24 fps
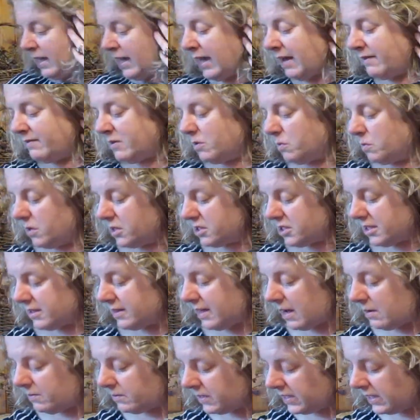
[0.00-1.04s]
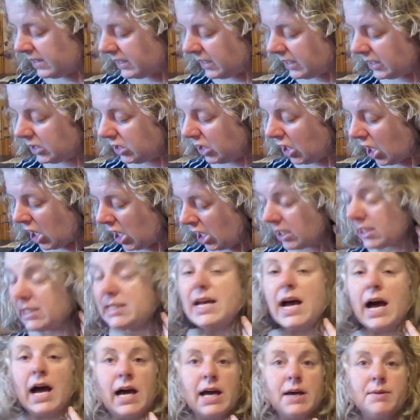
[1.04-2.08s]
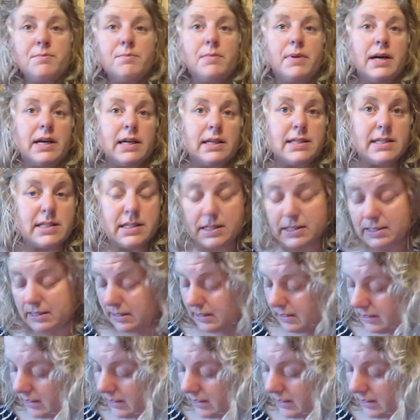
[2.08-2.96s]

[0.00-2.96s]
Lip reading: Haven't worked on that one in a long time, but